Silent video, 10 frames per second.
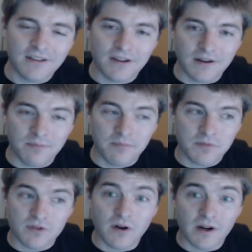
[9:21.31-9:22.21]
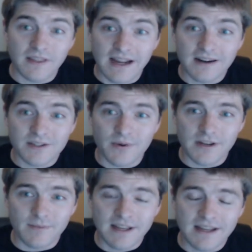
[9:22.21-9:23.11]
the stronger the air is
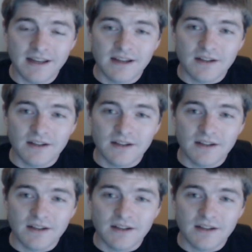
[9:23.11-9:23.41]
going to be.